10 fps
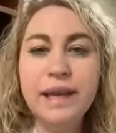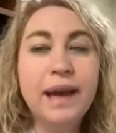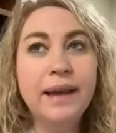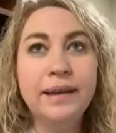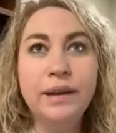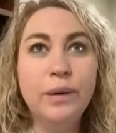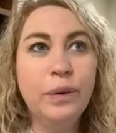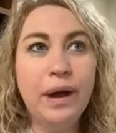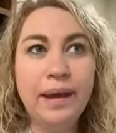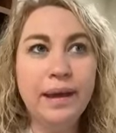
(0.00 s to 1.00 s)
Yeah.
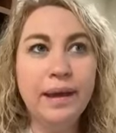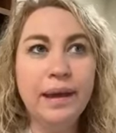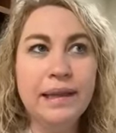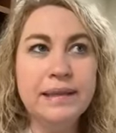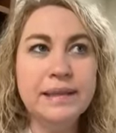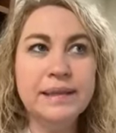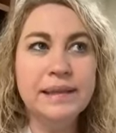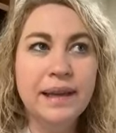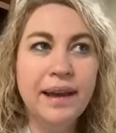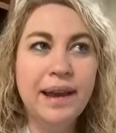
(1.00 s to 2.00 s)
No, it's
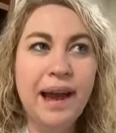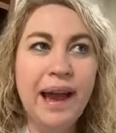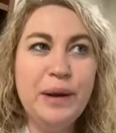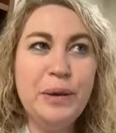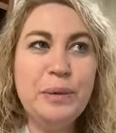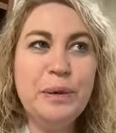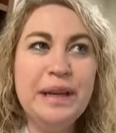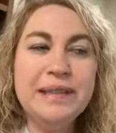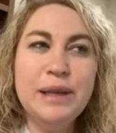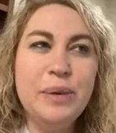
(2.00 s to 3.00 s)

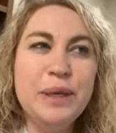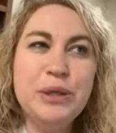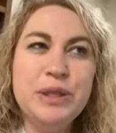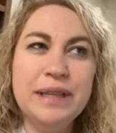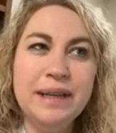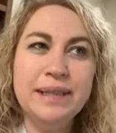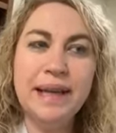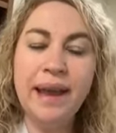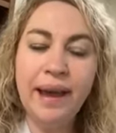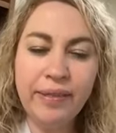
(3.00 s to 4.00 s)
so interesting because
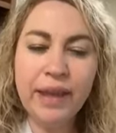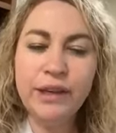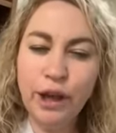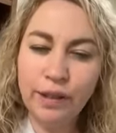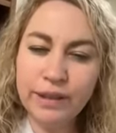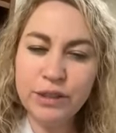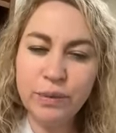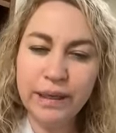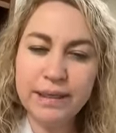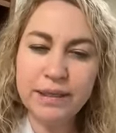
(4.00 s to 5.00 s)
I had that knowledge
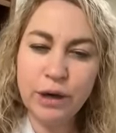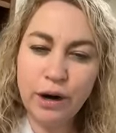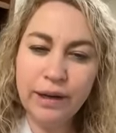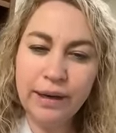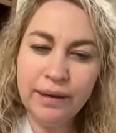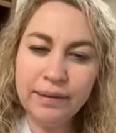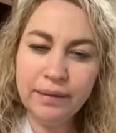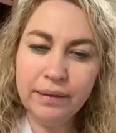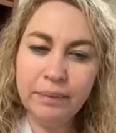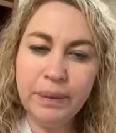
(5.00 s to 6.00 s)
when I started,
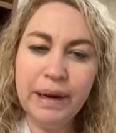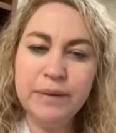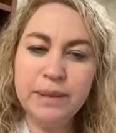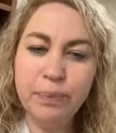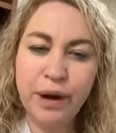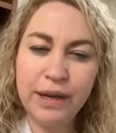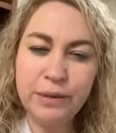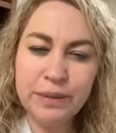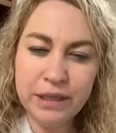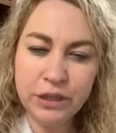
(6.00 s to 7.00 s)
but I was a brand
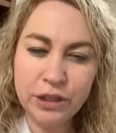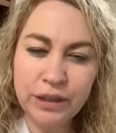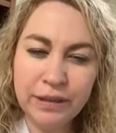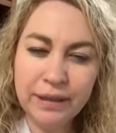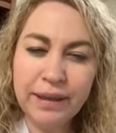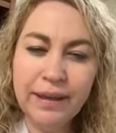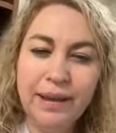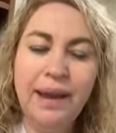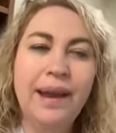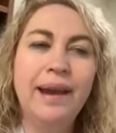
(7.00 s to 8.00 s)
new teacher,
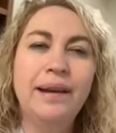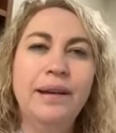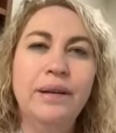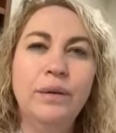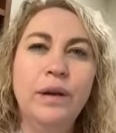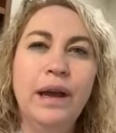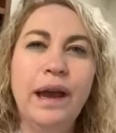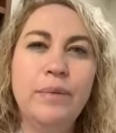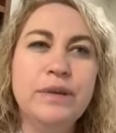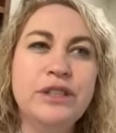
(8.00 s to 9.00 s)
and
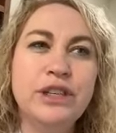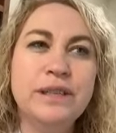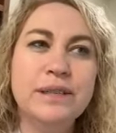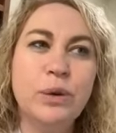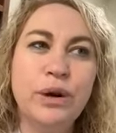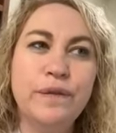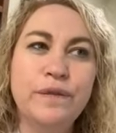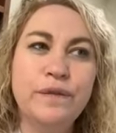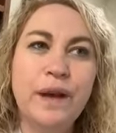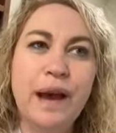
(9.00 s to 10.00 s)
I was just sort of,
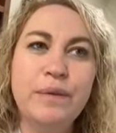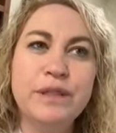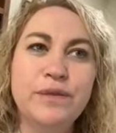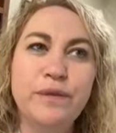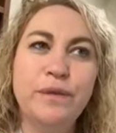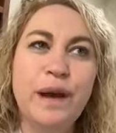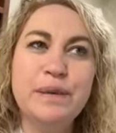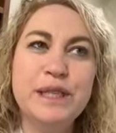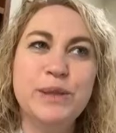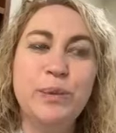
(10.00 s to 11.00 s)
I was
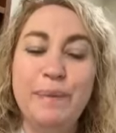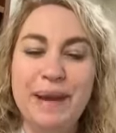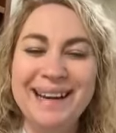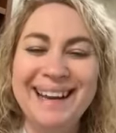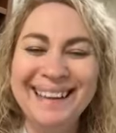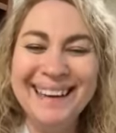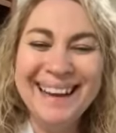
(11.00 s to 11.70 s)
swimming.